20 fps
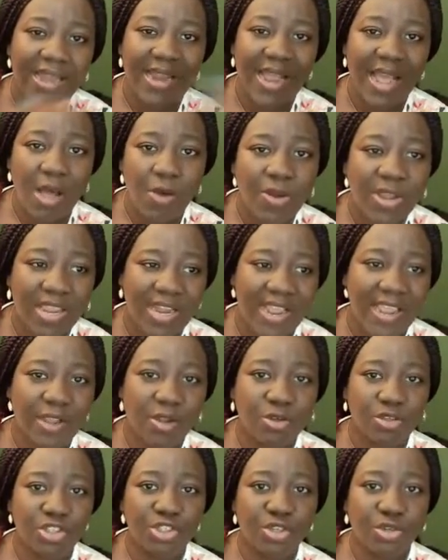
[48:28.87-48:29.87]
And how can I
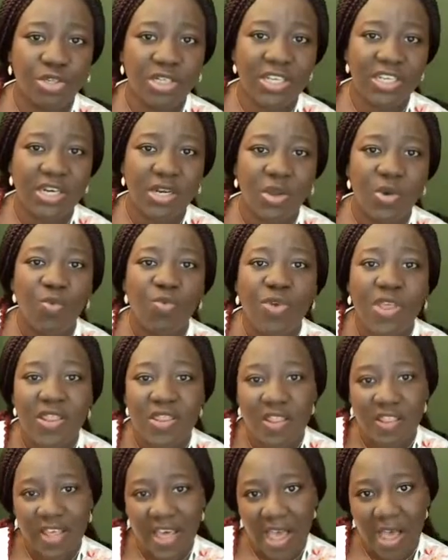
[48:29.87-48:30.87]
control it
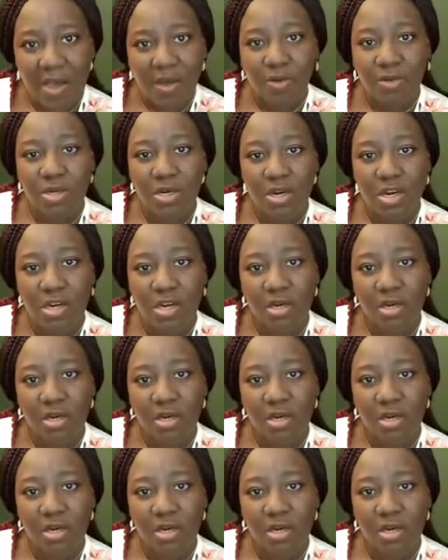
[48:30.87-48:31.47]
without